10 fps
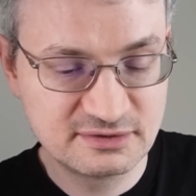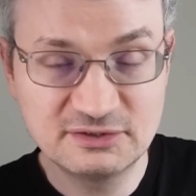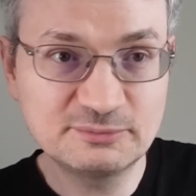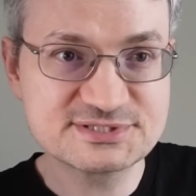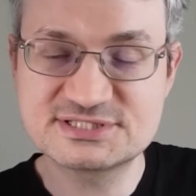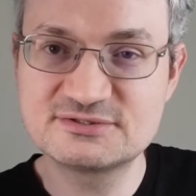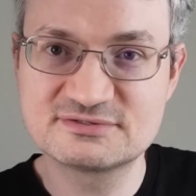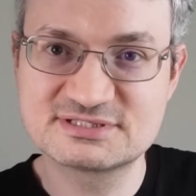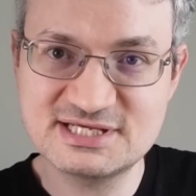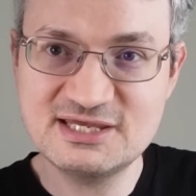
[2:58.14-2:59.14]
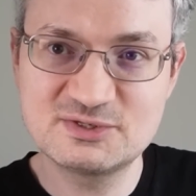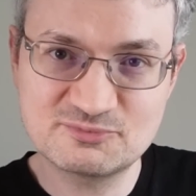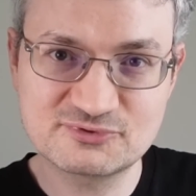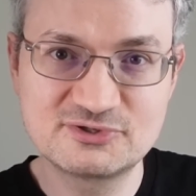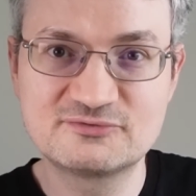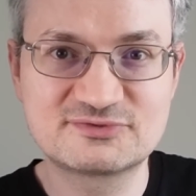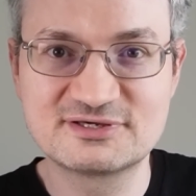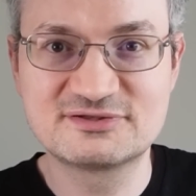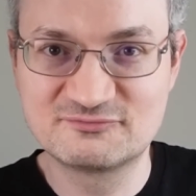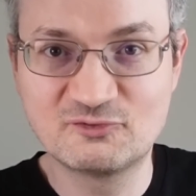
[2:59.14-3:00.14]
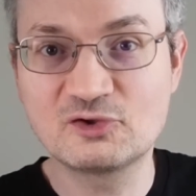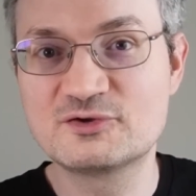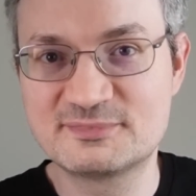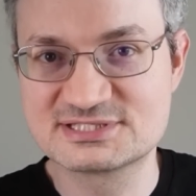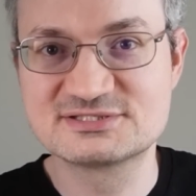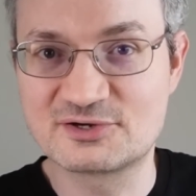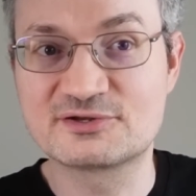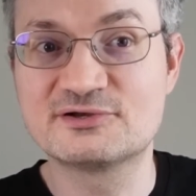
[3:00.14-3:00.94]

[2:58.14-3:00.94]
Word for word: Hilbert's student Dehn proved that volume is not